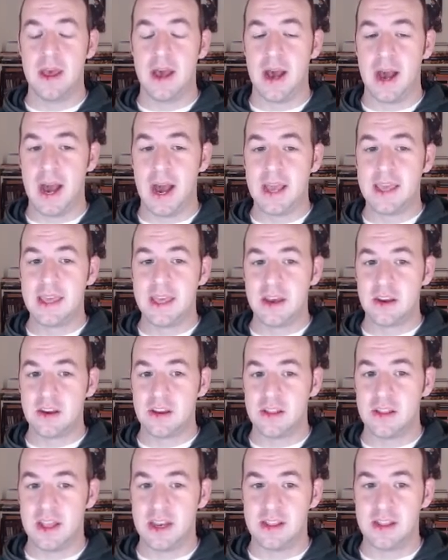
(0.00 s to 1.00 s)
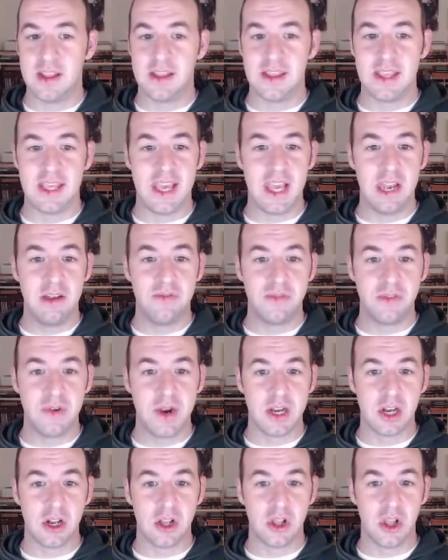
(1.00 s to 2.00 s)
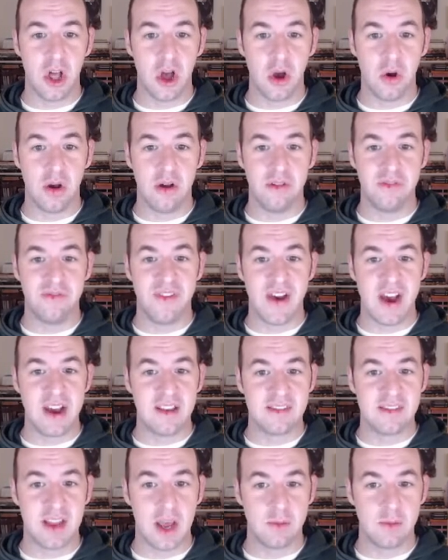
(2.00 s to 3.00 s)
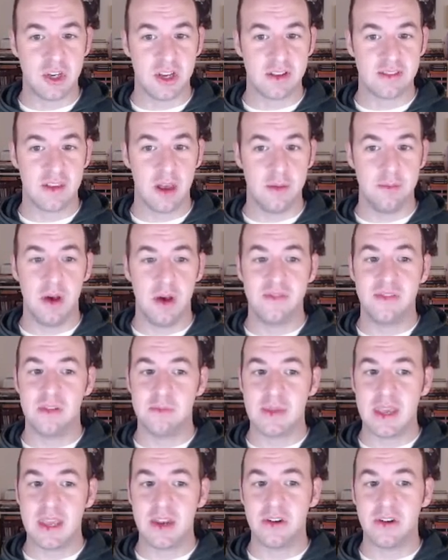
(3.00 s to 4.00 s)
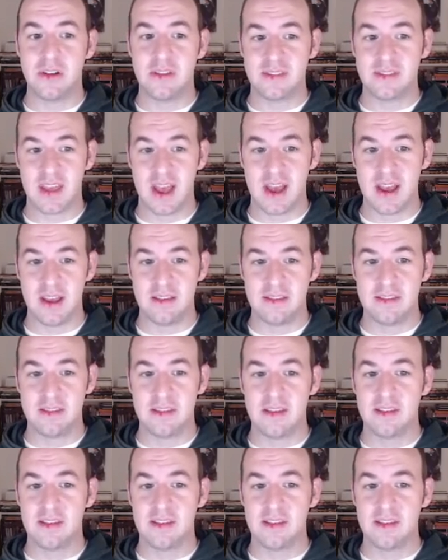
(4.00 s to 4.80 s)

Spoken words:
I calculated that the infrared glow of fast objects above a meter in size,